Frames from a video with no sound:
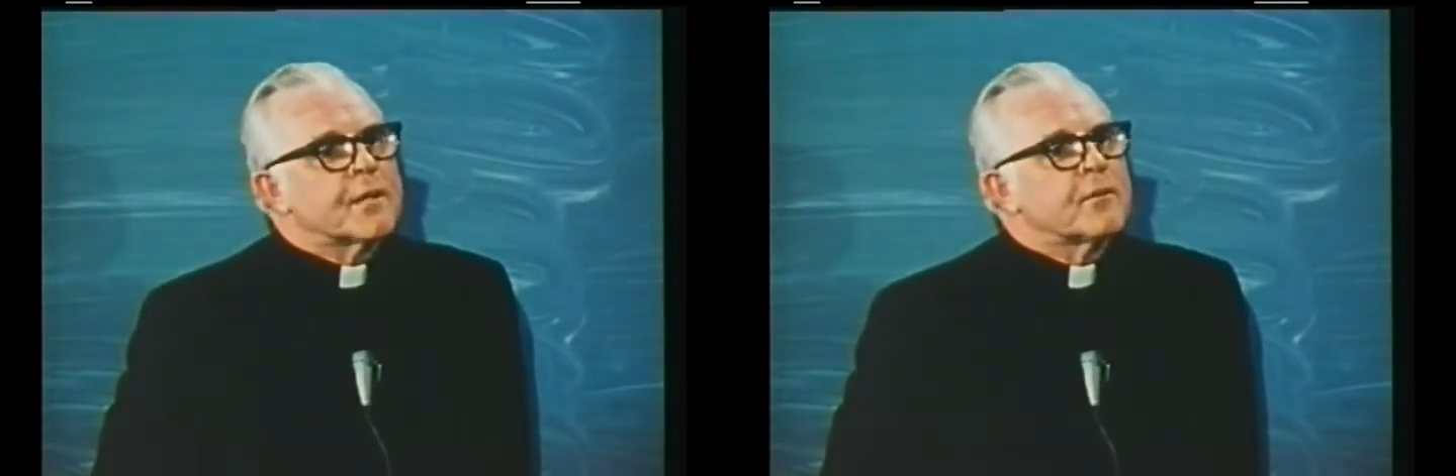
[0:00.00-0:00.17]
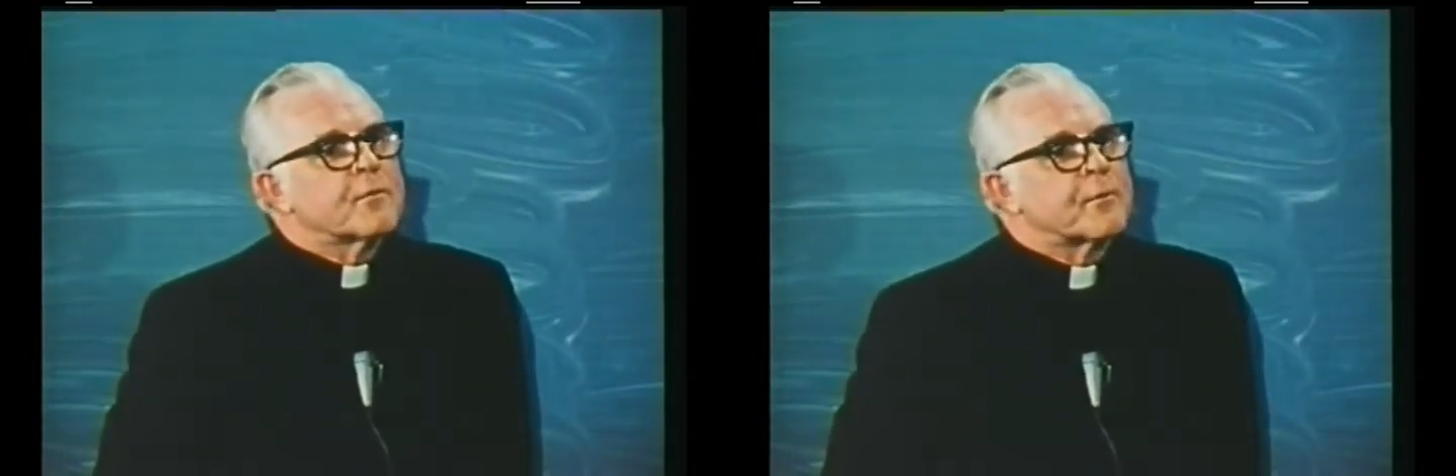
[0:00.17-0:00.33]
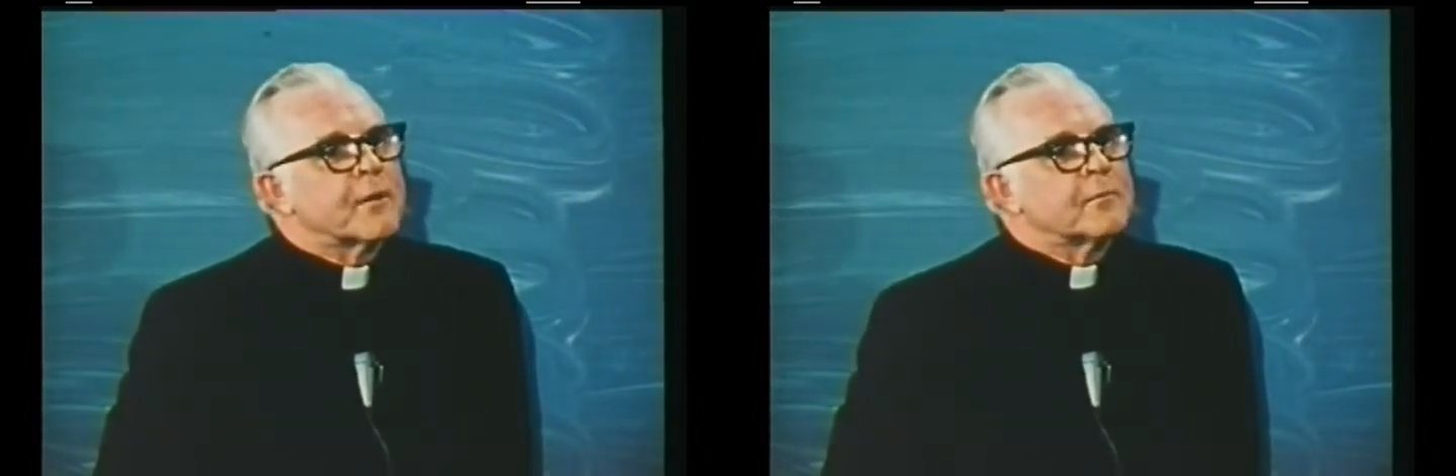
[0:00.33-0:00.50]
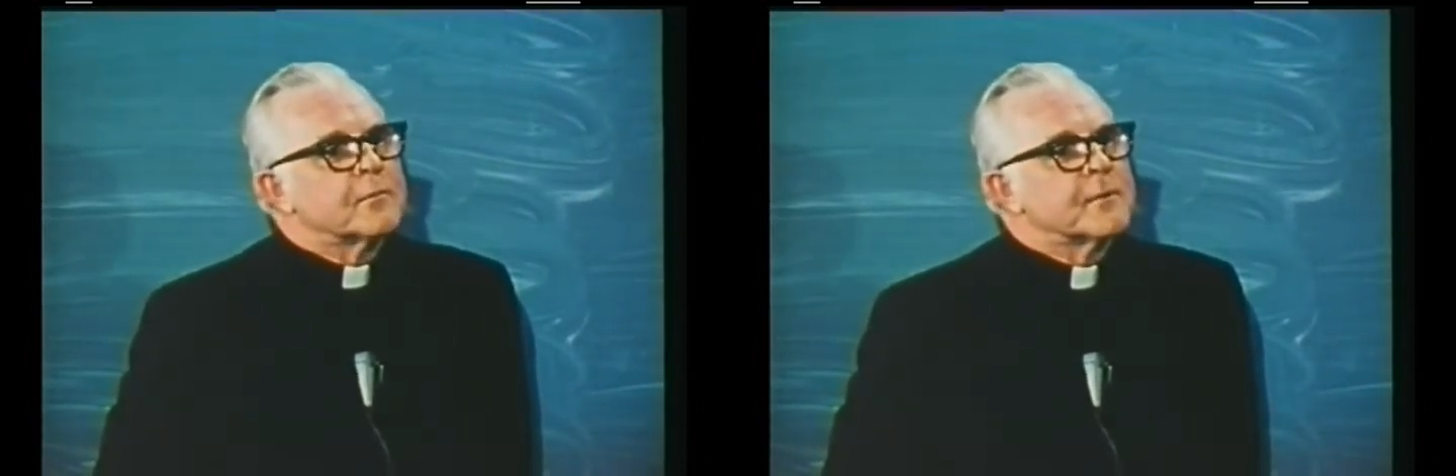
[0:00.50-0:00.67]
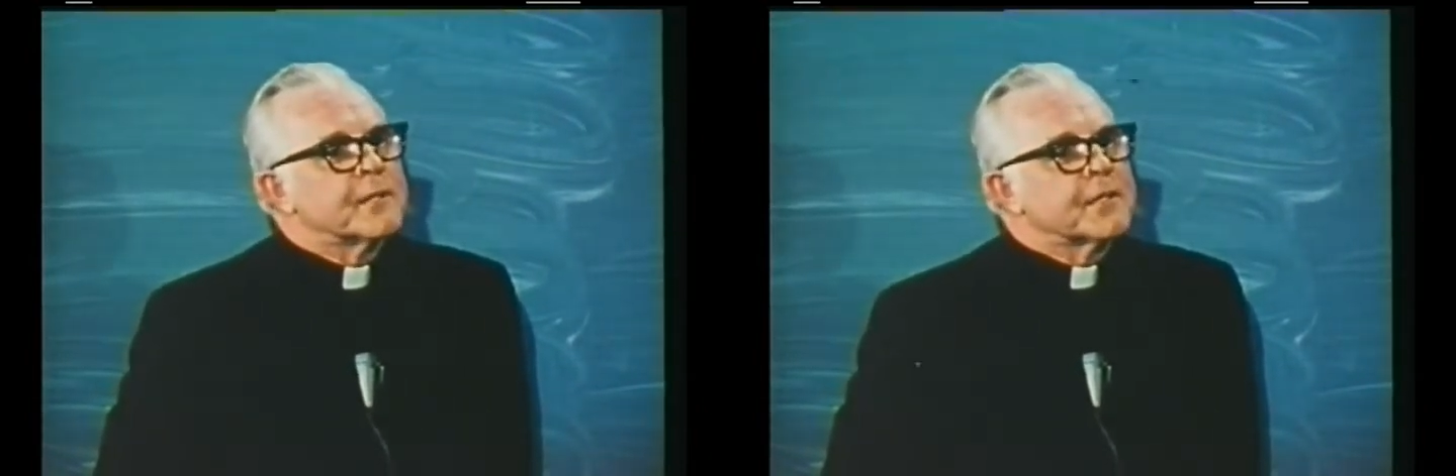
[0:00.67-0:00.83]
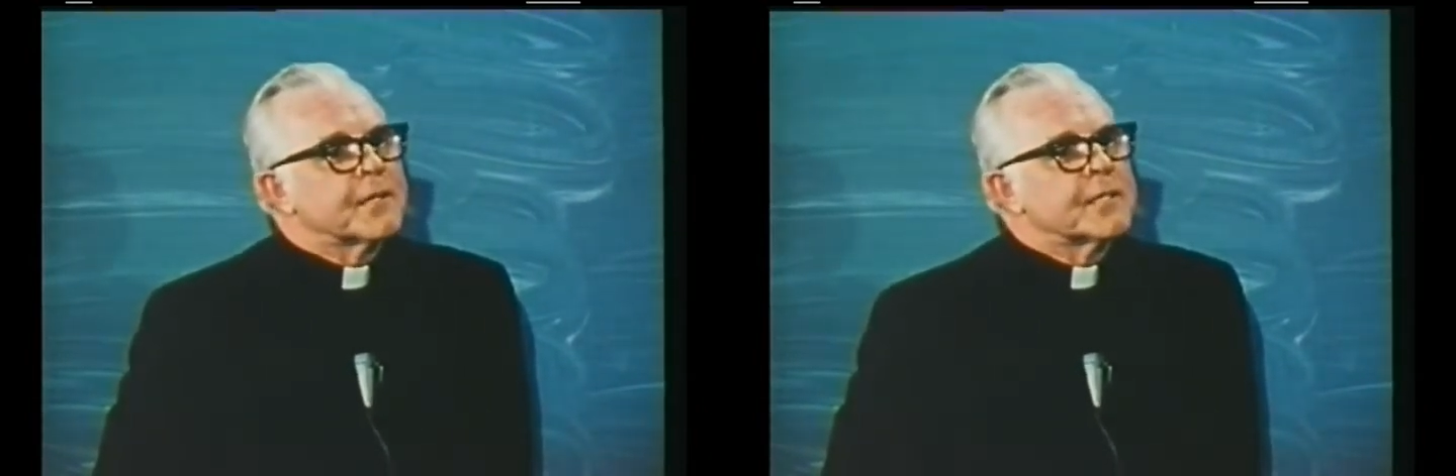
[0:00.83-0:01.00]
health problem
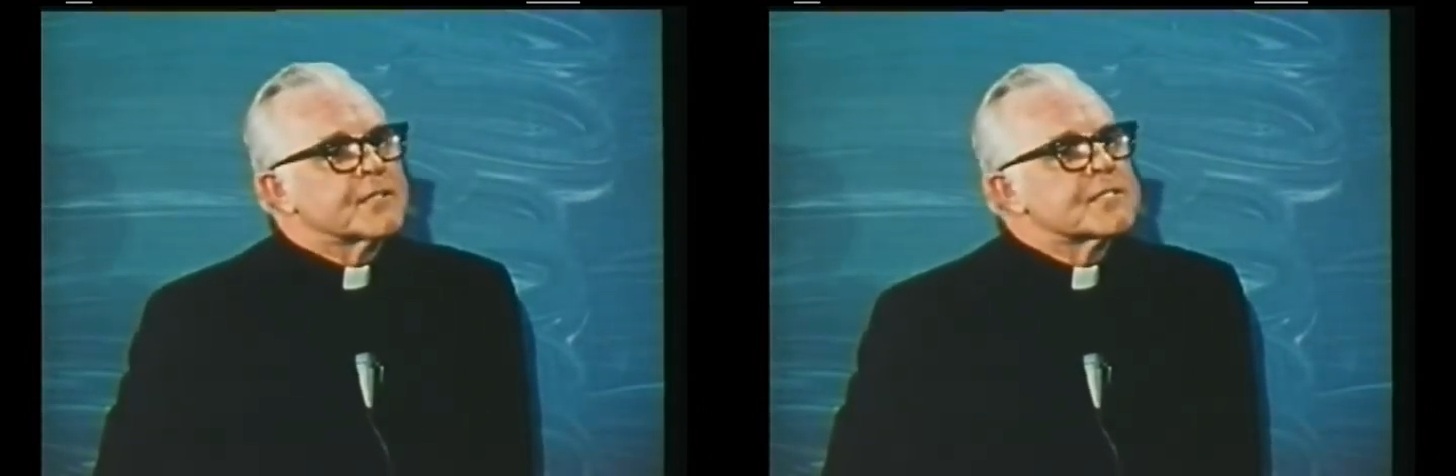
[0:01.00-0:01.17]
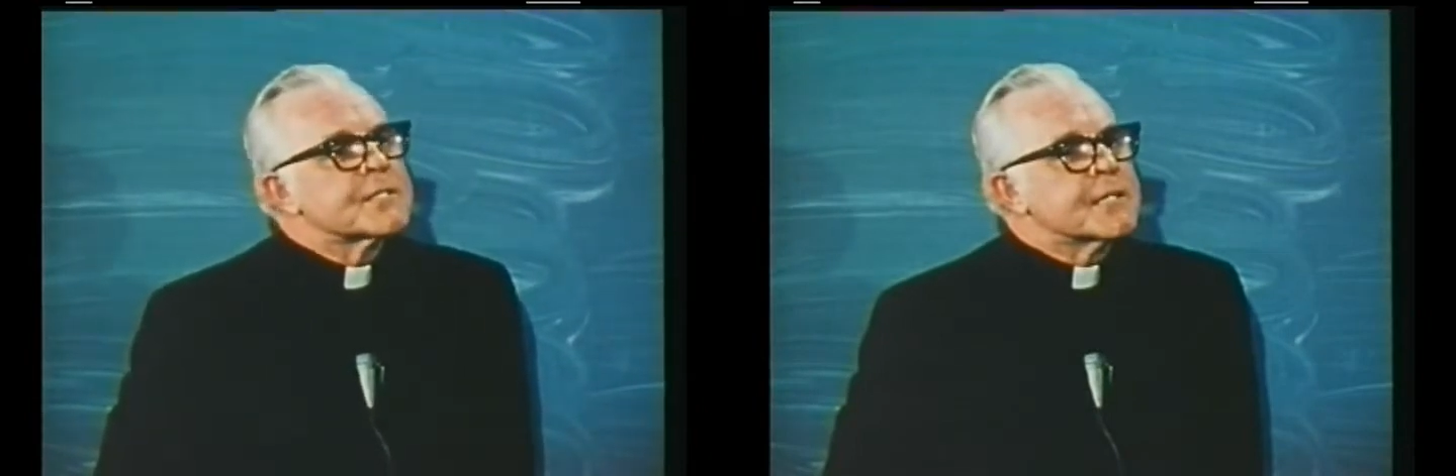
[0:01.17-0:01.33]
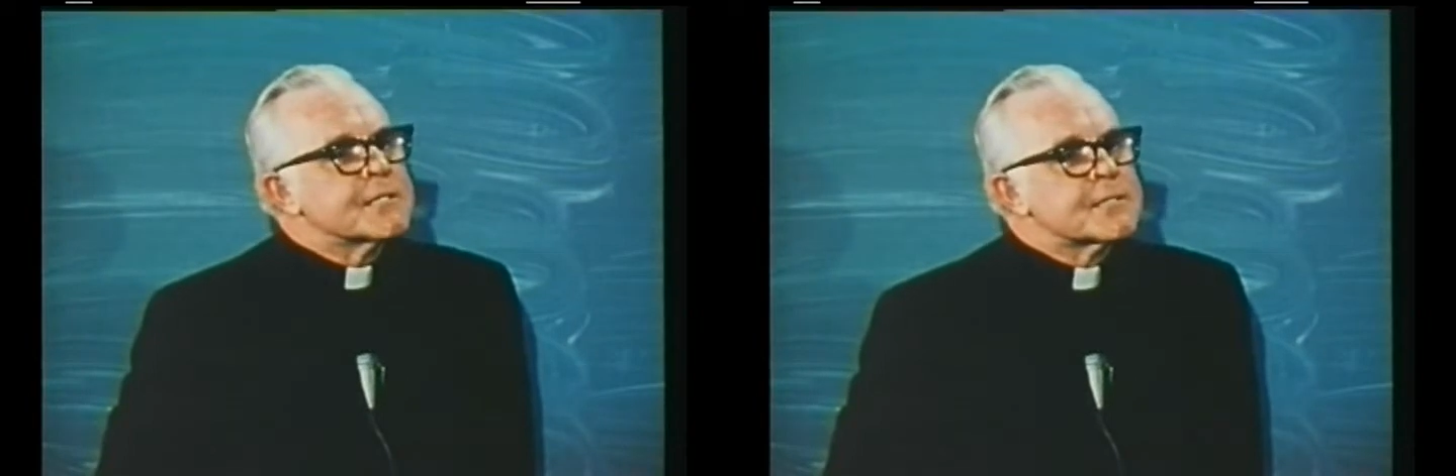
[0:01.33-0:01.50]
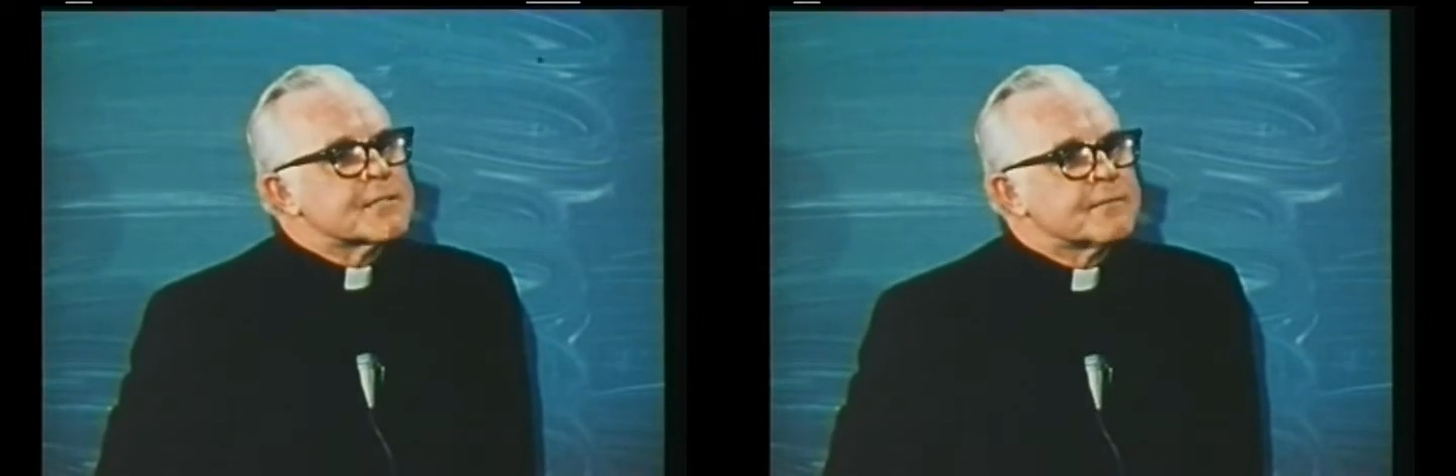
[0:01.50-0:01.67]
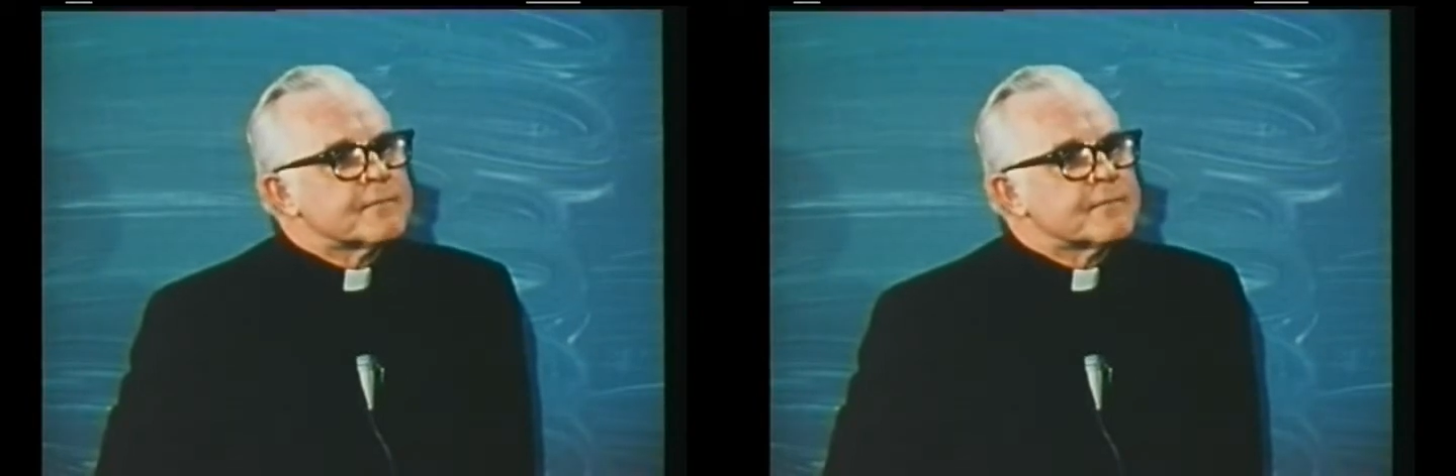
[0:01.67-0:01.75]
in the United States.